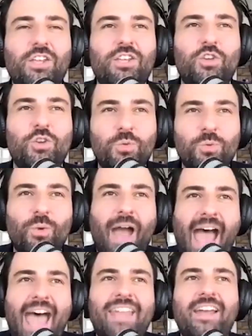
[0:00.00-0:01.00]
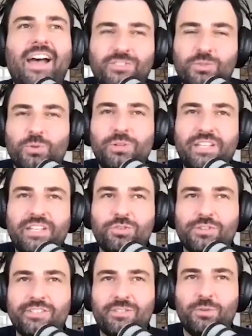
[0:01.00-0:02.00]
you had a soil interest